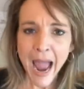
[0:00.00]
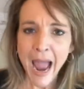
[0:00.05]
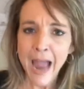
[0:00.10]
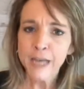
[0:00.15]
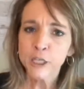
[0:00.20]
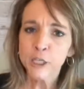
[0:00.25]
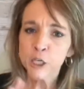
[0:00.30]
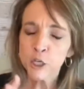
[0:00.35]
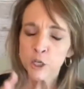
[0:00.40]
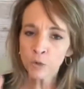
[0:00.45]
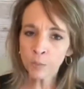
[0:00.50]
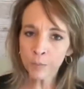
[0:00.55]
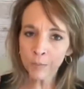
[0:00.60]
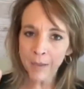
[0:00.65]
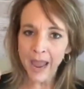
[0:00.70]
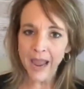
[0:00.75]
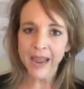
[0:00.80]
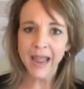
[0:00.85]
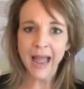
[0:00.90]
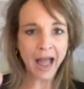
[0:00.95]
And you
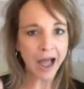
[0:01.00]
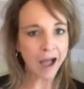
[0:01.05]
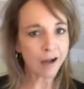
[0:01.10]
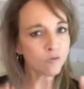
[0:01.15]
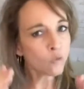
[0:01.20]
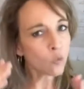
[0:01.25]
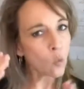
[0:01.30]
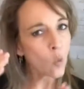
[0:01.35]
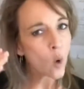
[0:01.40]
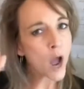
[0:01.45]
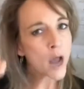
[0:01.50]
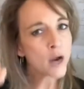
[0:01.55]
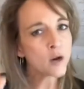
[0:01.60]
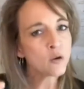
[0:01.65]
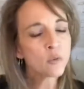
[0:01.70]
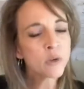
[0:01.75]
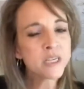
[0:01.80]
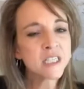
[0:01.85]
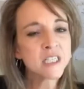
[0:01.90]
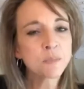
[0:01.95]
may have
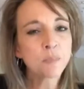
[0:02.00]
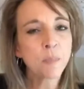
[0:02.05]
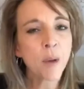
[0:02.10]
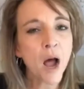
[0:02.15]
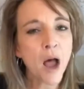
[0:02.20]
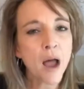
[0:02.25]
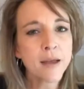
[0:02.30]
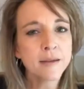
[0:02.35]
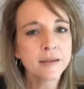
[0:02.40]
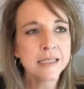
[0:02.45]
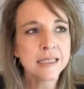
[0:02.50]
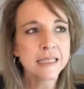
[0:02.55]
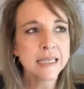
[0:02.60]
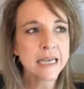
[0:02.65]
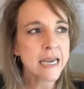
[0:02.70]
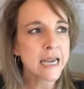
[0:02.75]
one response